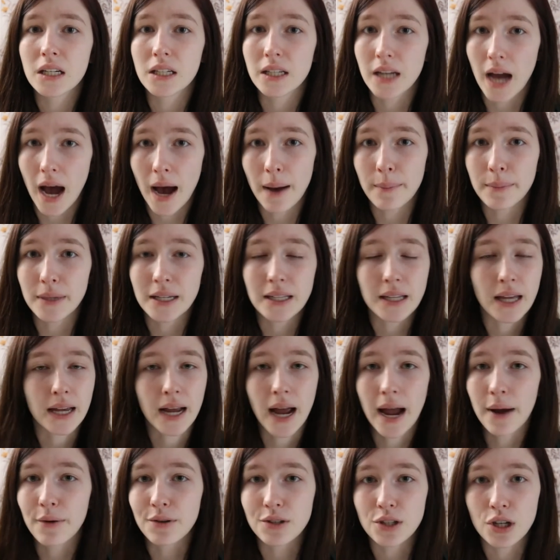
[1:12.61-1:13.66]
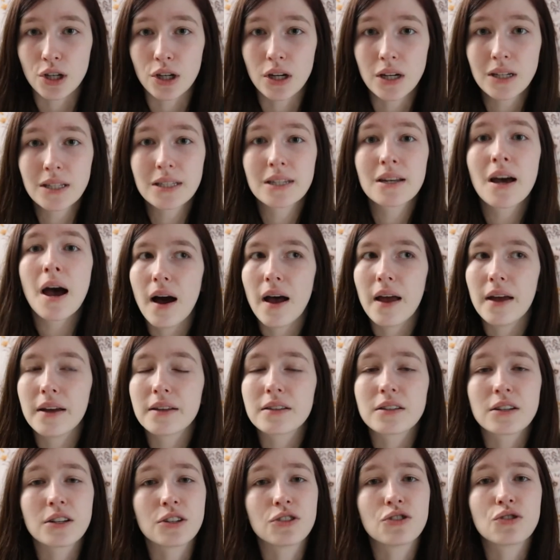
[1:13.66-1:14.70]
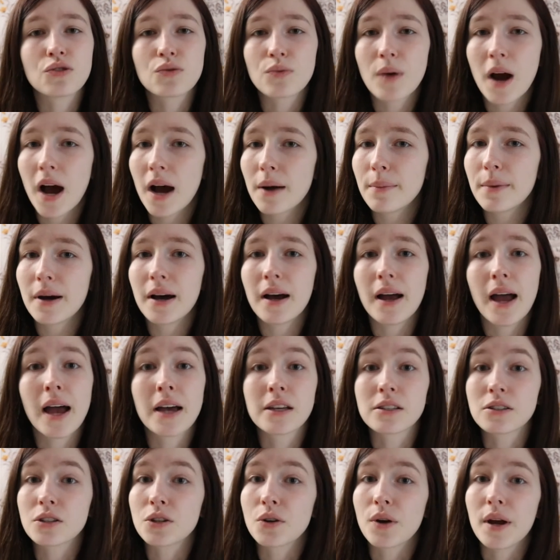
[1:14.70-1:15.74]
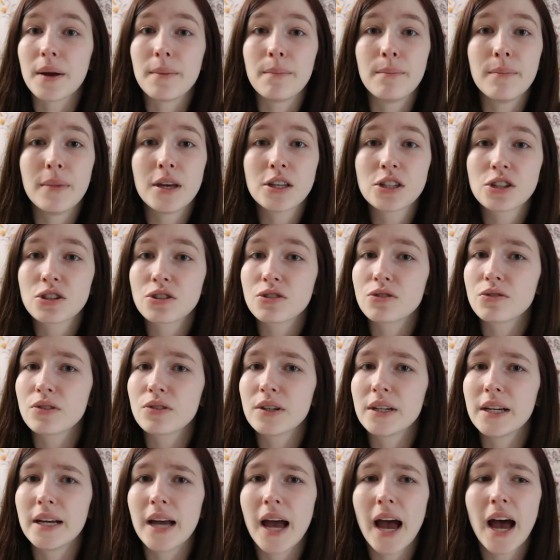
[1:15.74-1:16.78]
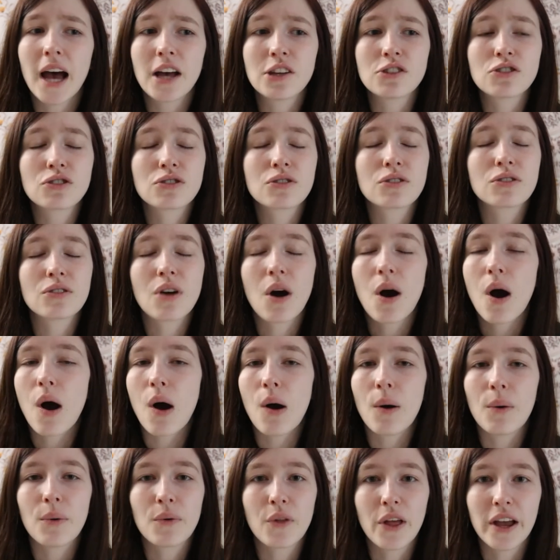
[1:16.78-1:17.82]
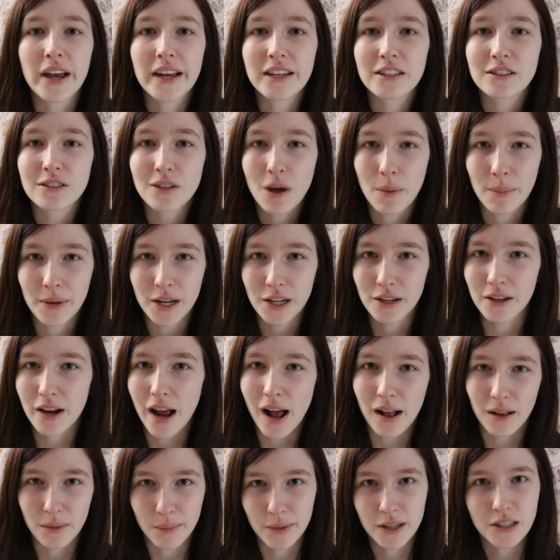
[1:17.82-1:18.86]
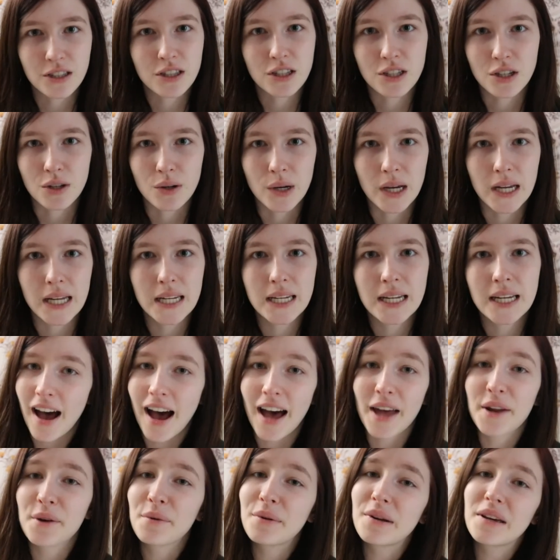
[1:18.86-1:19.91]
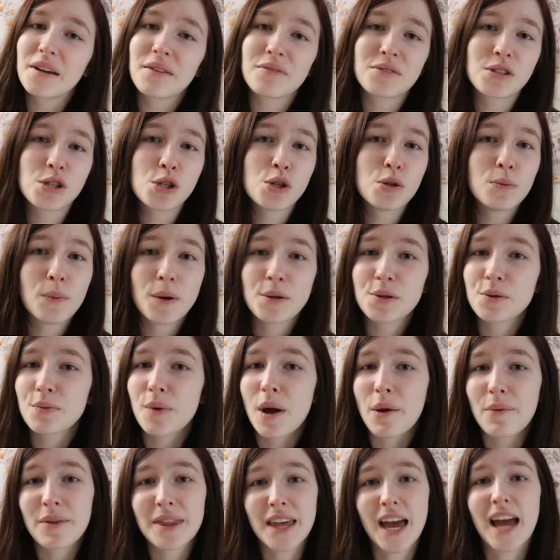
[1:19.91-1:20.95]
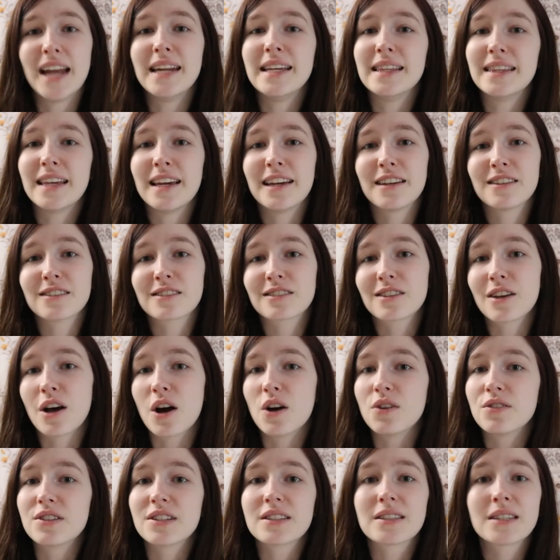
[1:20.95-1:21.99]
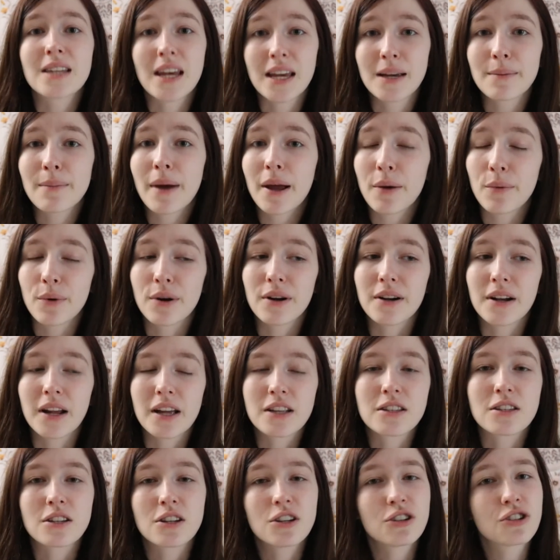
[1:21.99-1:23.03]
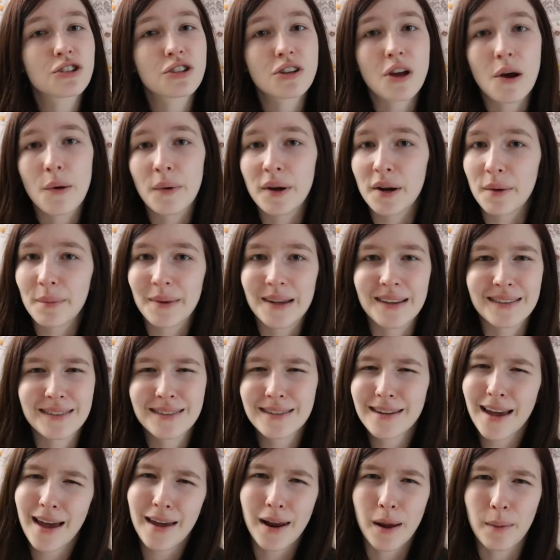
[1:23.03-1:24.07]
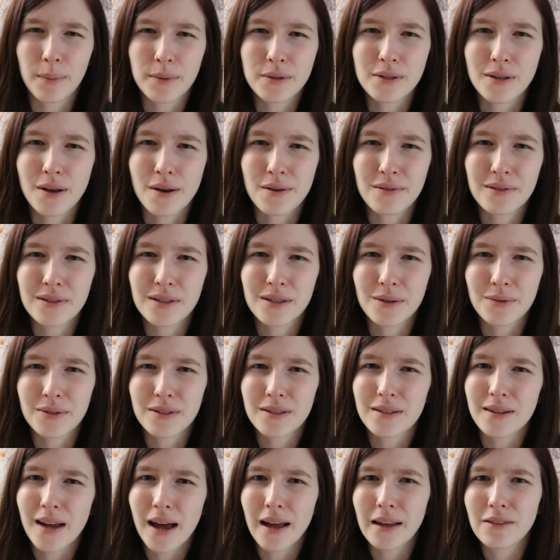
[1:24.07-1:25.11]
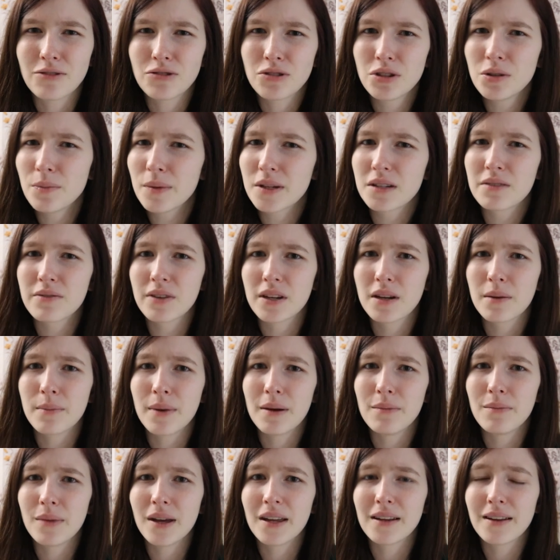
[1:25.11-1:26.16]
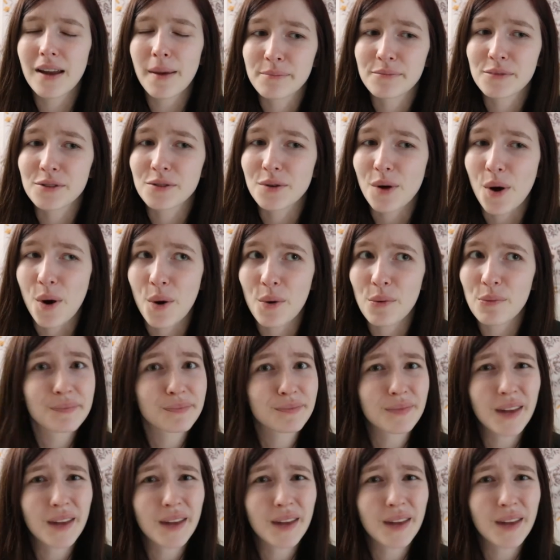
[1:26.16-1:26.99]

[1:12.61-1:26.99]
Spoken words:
got me, like I was hooked. It's a good drama, it has a great mystery, it has so many good elements to it. I don't want to give too much away with anything, so just take my word, it's a good show. It only has 10 episodes, so it's not too much of a commitment, so